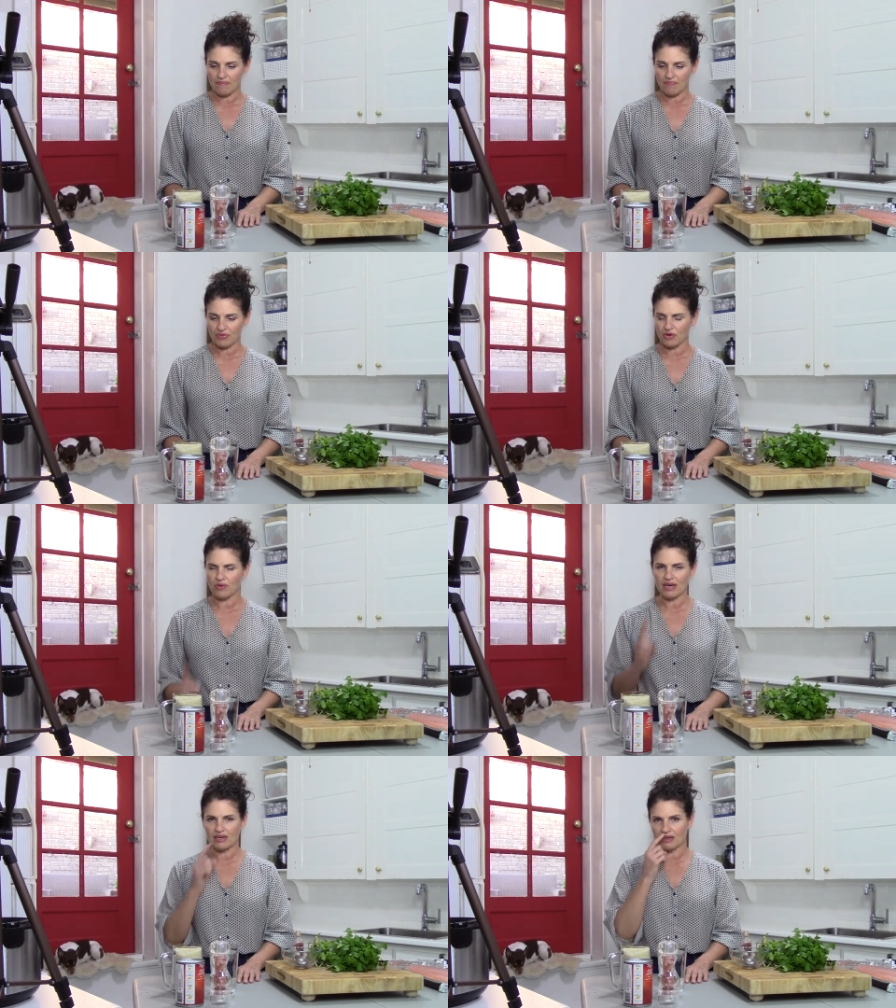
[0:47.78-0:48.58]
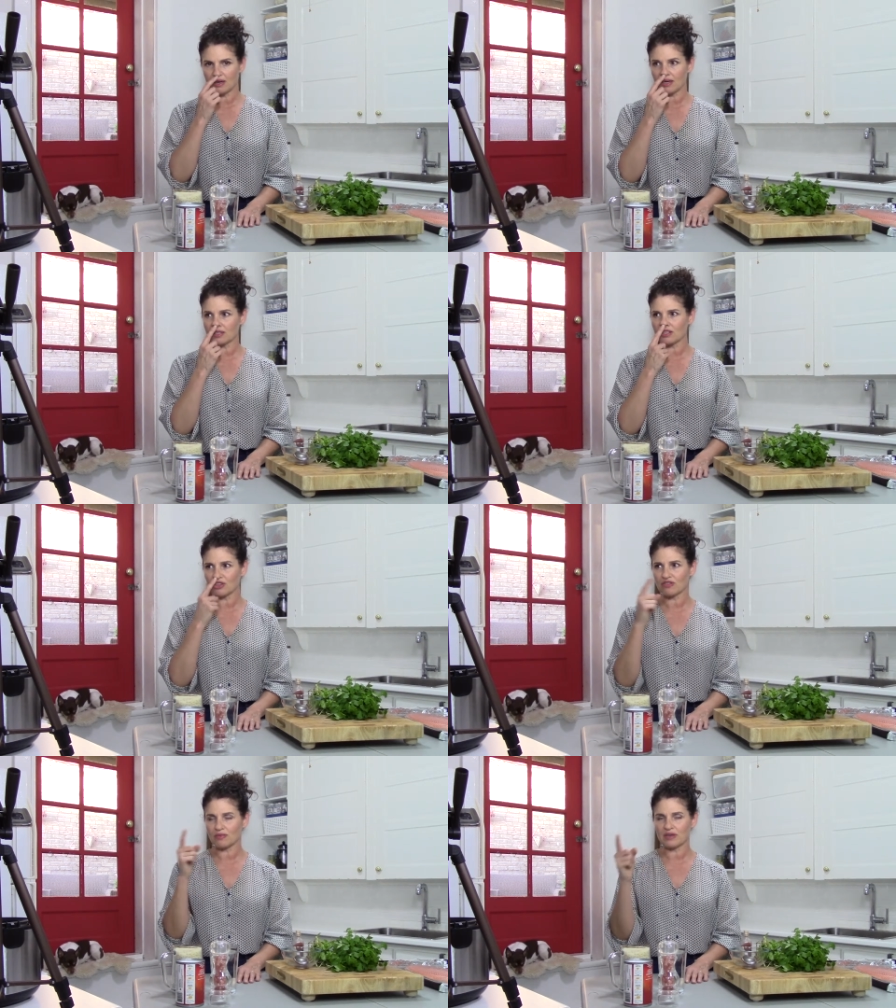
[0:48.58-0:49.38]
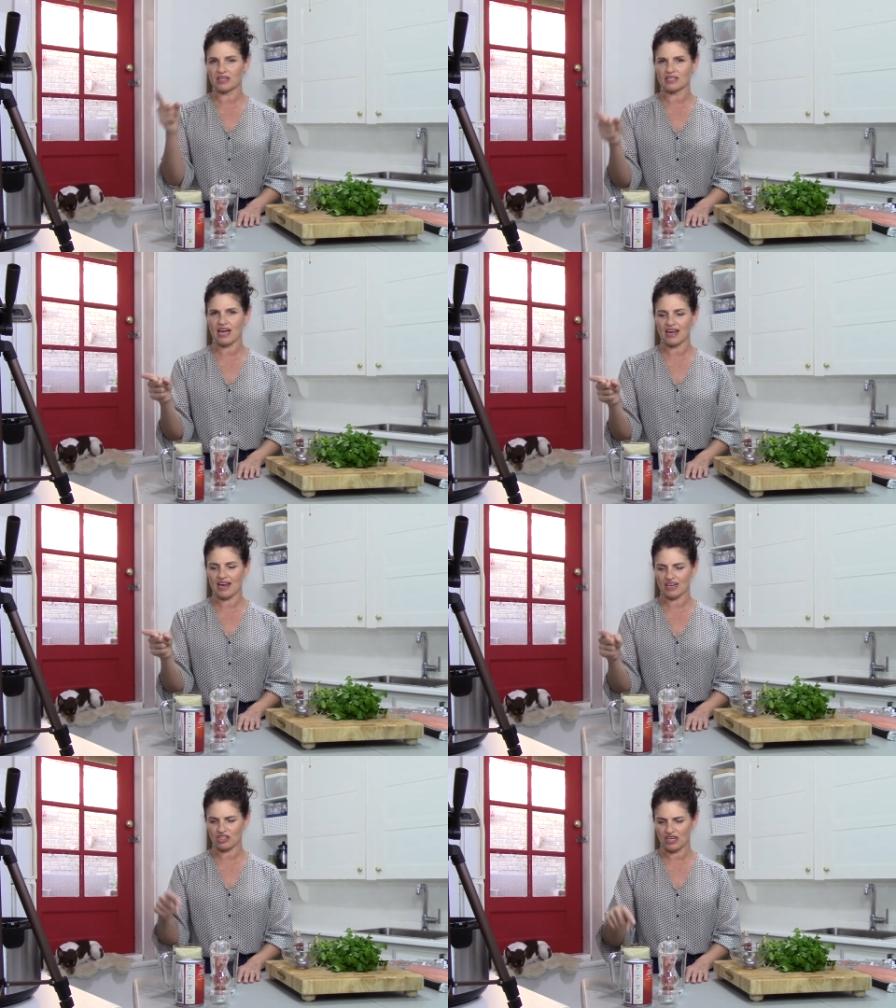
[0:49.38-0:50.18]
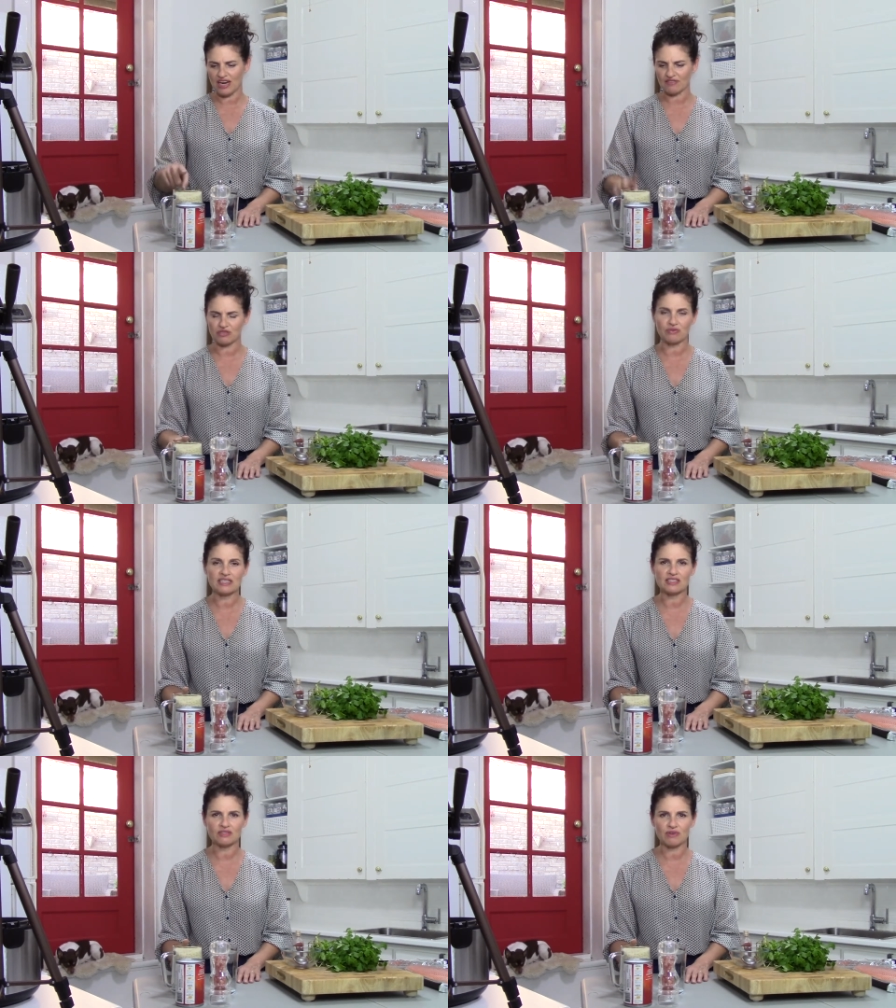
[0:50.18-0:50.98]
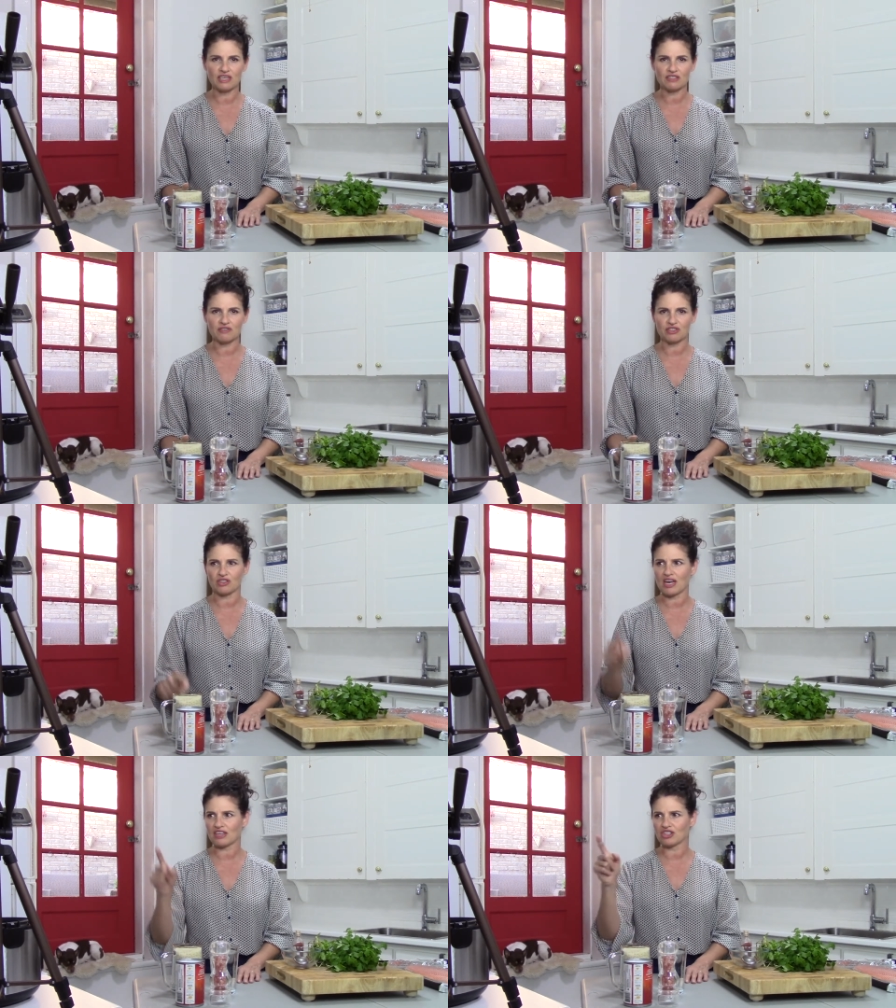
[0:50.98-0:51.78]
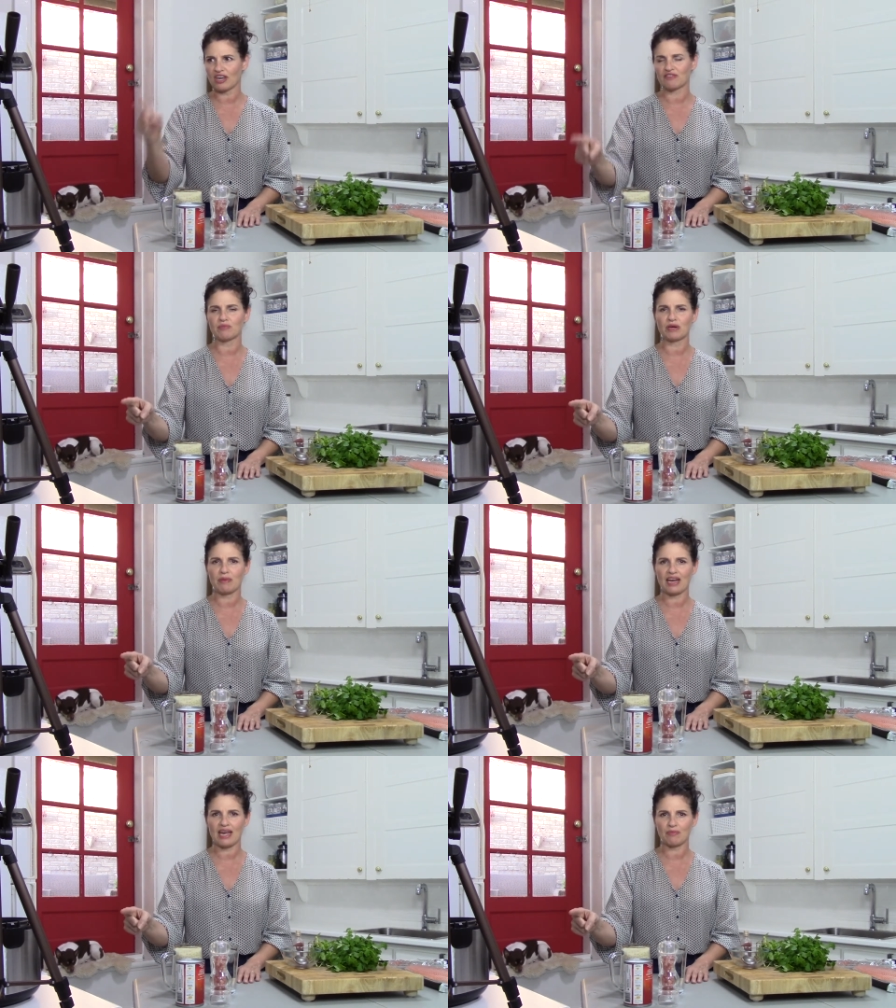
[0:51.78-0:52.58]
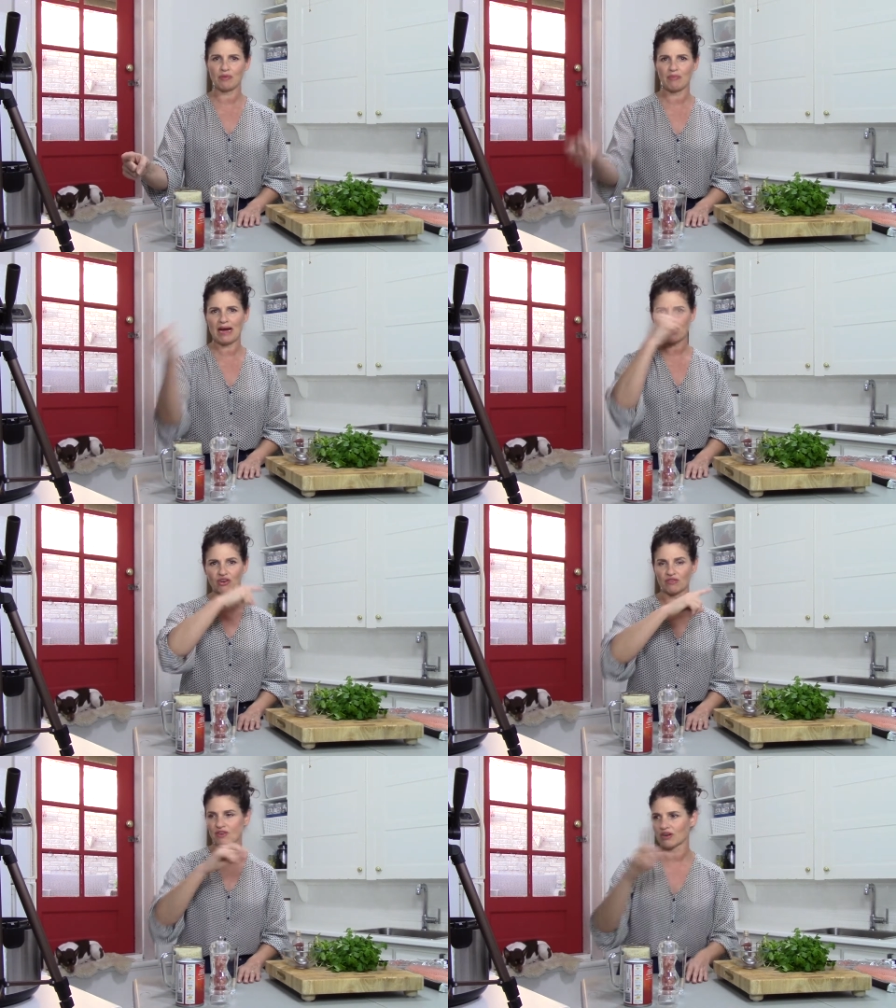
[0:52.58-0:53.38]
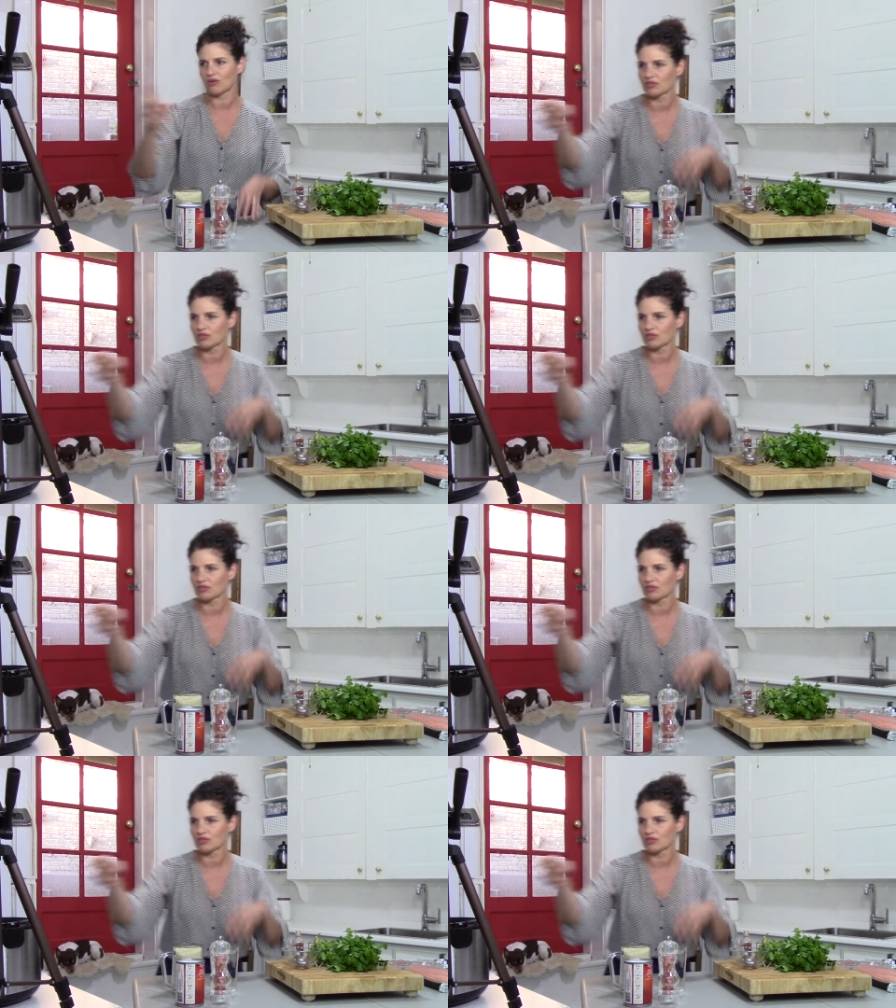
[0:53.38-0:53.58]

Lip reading: No, wait, I got to start over because I actually have to rinse the rice first. So I actually have to bring my camera back over. Hold